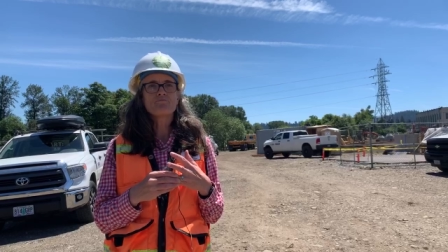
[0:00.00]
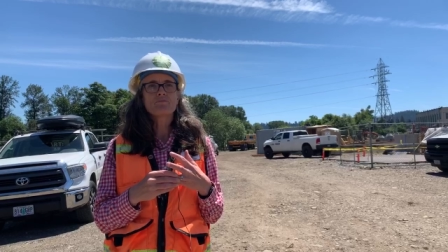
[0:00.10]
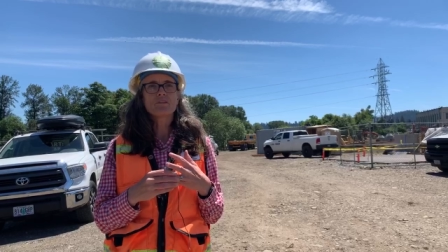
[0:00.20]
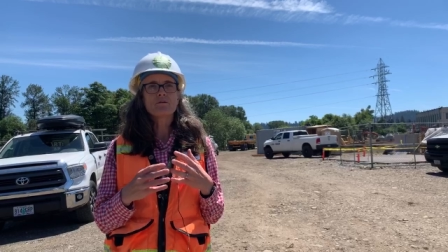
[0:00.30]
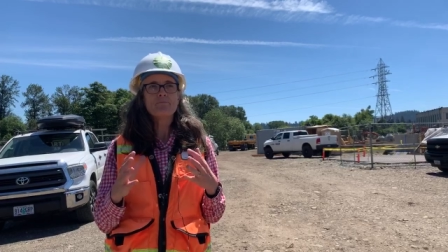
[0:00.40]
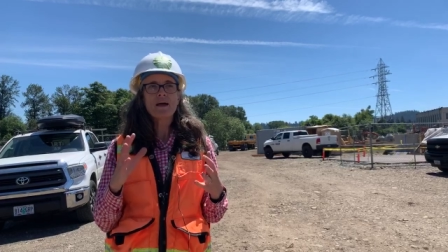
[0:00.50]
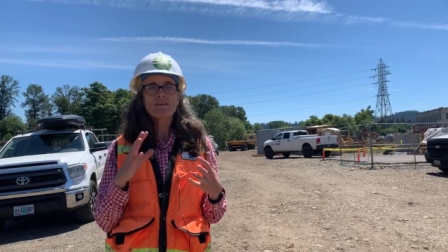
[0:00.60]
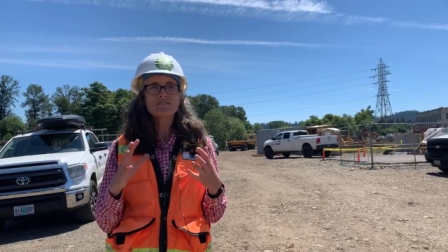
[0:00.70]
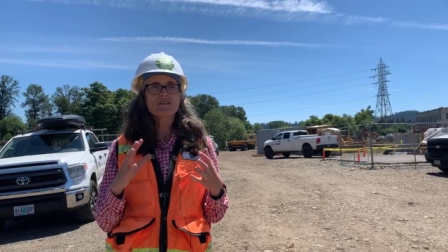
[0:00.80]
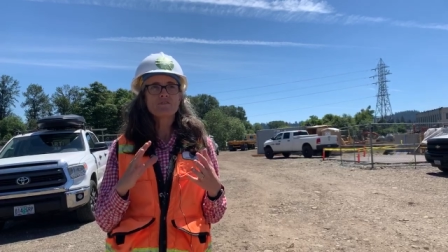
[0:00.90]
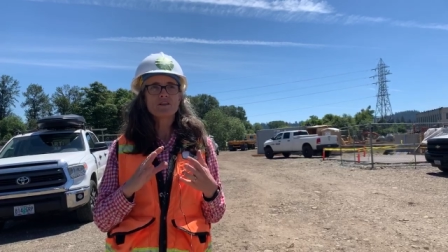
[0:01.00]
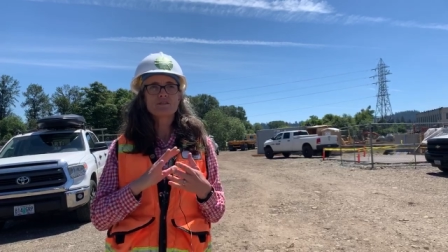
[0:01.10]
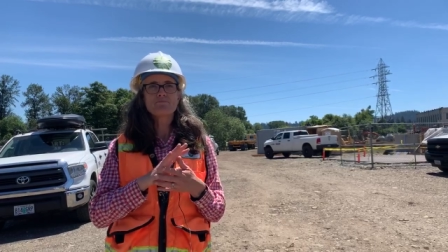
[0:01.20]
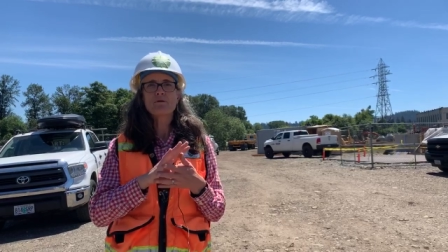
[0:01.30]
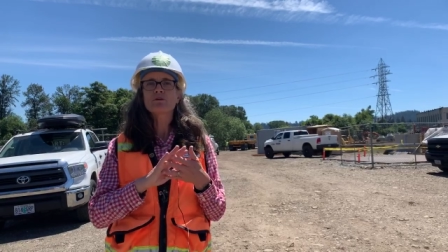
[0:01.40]
the balance of it
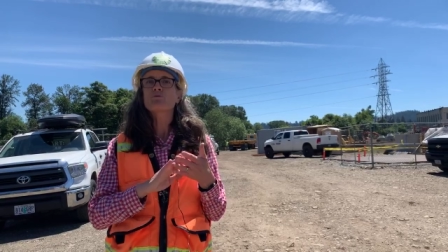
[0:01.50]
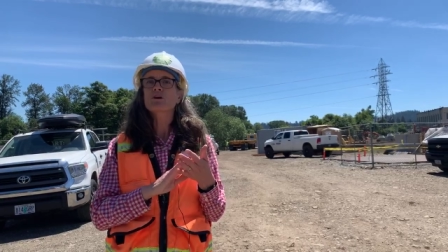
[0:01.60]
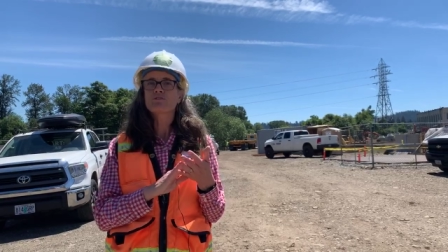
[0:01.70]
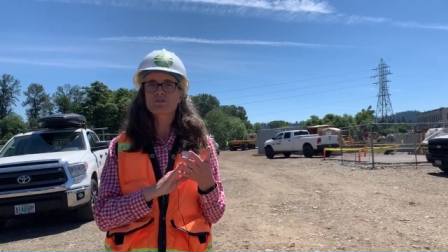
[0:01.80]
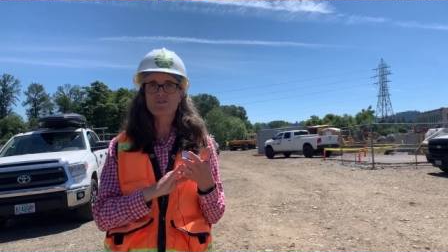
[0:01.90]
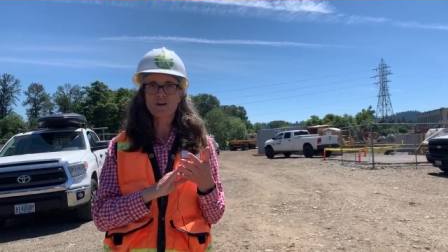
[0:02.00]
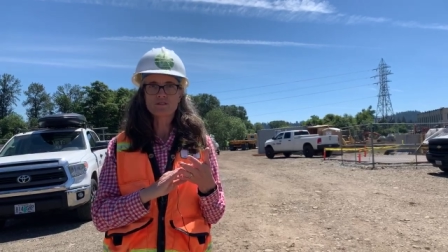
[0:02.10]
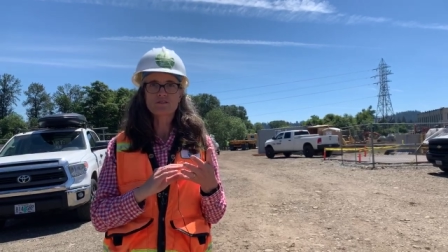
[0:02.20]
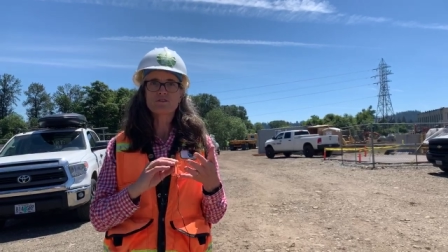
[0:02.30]
is public works funds.